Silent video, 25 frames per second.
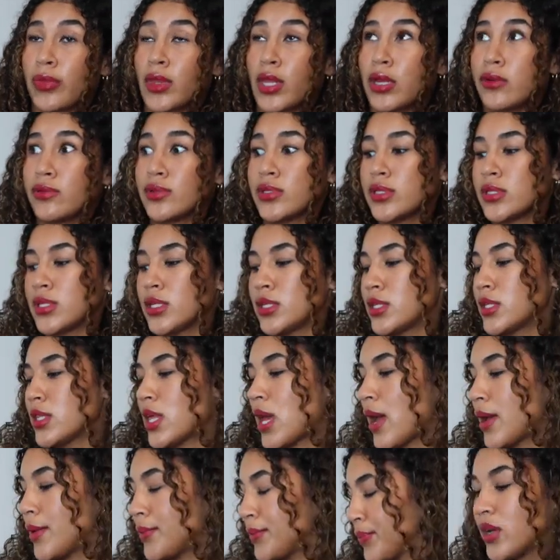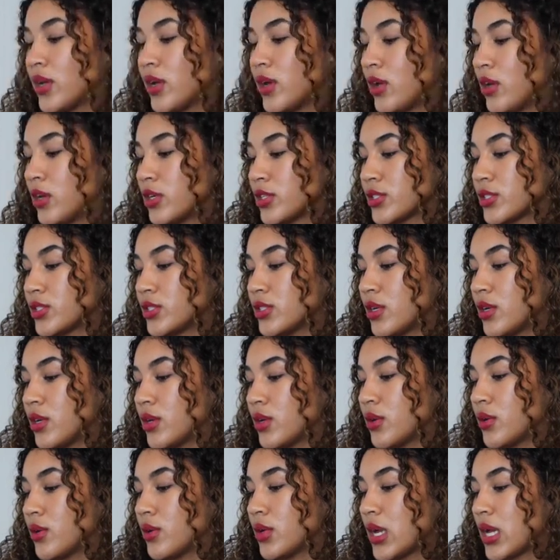if she's into that.
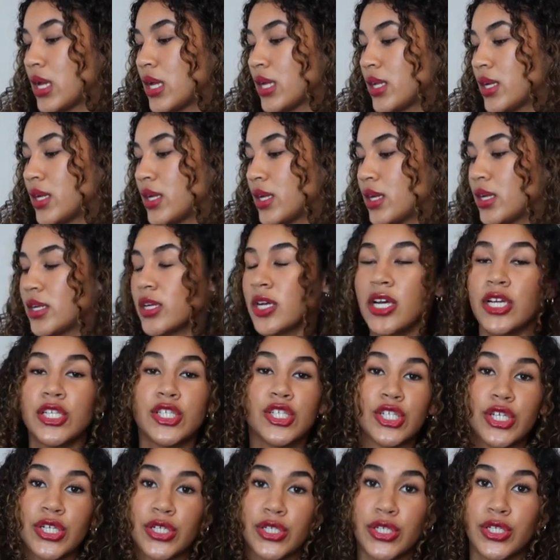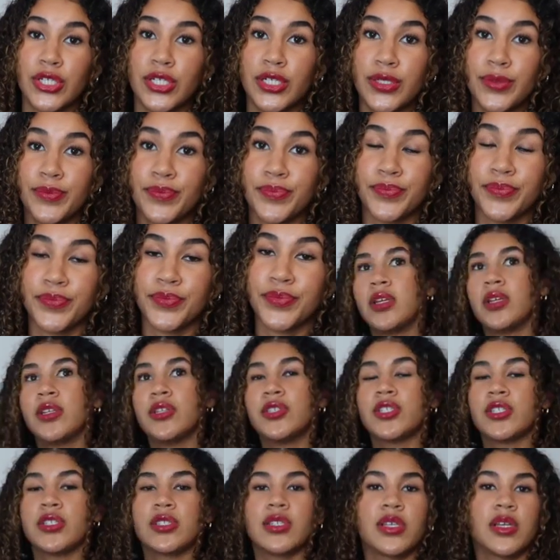Also a journal,
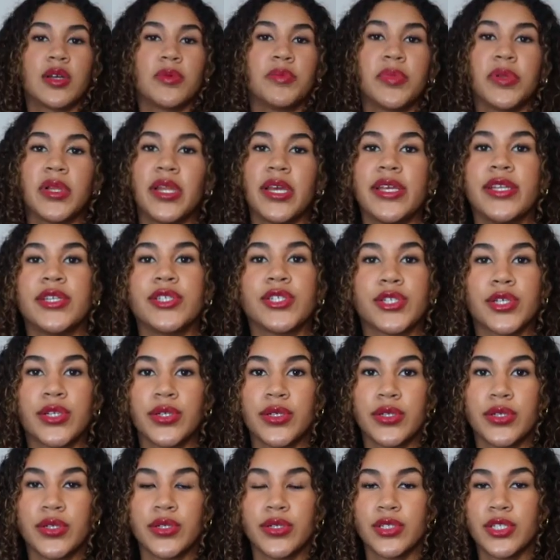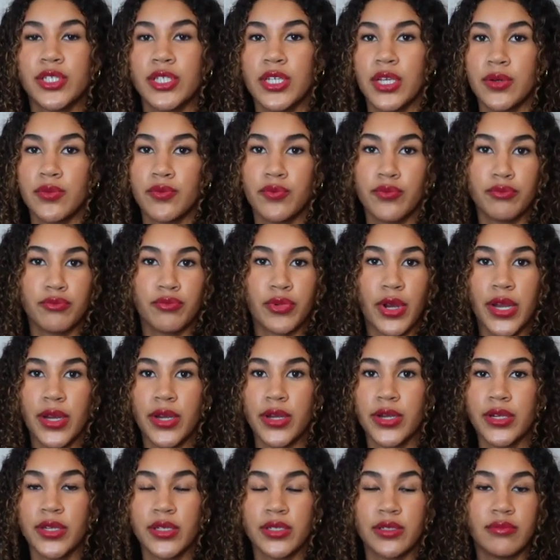just like a plain journal. She can write
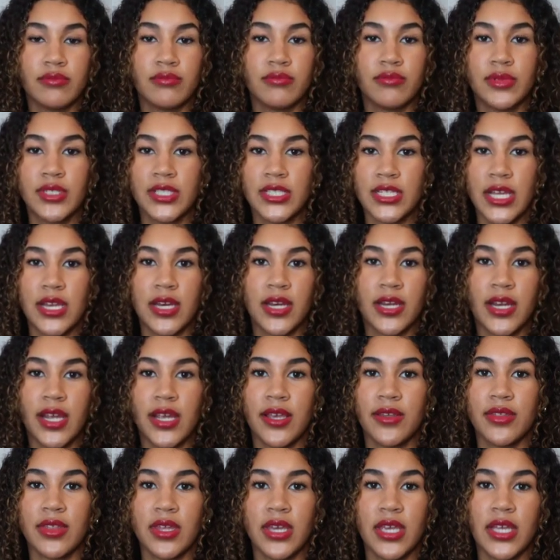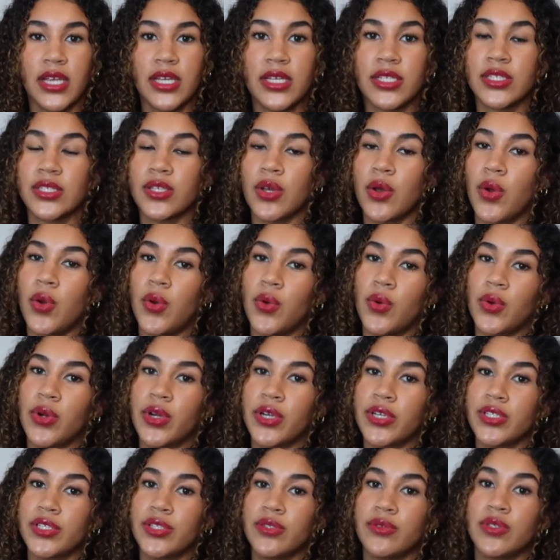her day-to-day things
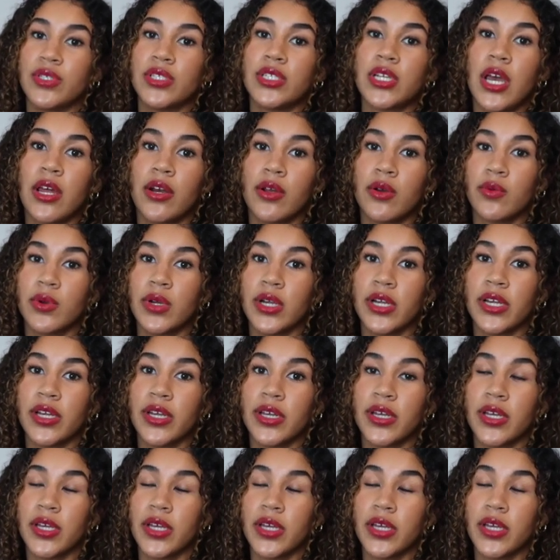or do shadow work